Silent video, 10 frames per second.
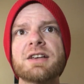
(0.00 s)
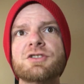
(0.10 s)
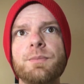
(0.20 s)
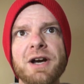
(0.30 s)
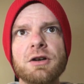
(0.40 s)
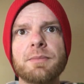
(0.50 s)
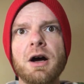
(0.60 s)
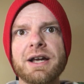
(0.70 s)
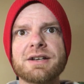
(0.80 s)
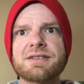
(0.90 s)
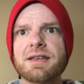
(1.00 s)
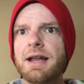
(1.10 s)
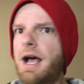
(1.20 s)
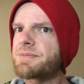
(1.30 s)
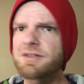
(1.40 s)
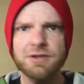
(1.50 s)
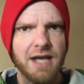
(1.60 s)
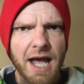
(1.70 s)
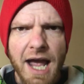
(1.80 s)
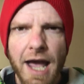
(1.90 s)
So bear in mind that
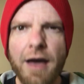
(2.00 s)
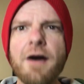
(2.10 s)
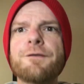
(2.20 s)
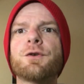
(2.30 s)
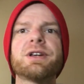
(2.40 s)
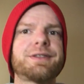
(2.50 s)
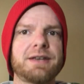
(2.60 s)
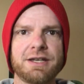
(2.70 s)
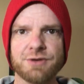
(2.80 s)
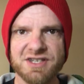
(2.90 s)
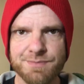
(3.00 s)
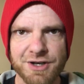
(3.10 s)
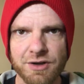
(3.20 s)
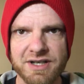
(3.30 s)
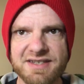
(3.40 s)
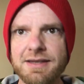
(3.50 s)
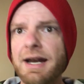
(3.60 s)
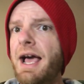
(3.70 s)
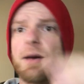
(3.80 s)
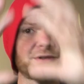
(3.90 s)
absolutely everything you experience and
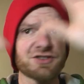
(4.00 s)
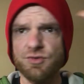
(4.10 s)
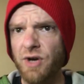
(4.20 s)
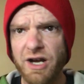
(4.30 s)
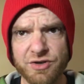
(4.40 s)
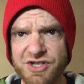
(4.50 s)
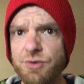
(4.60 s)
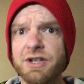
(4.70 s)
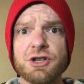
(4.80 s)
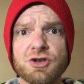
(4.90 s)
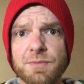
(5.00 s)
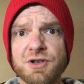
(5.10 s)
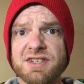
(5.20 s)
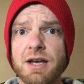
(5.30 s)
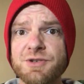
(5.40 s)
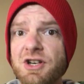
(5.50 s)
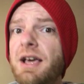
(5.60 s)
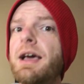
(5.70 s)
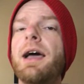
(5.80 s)
that happens around you and in your perception,